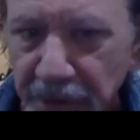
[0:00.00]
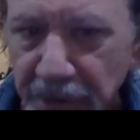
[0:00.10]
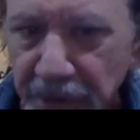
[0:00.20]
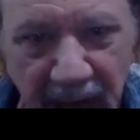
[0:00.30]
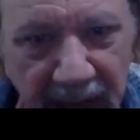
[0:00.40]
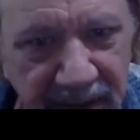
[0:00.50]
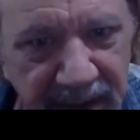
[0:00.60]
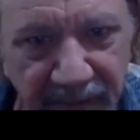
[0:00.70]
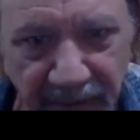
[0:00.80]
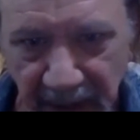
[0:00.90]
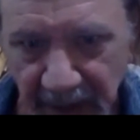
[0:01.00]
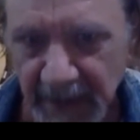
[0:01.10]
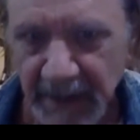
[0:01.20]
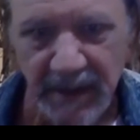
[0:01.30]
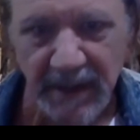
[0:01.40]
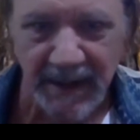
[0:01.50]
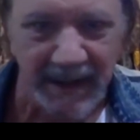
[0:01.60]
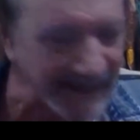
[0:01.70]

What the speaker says: creativity, because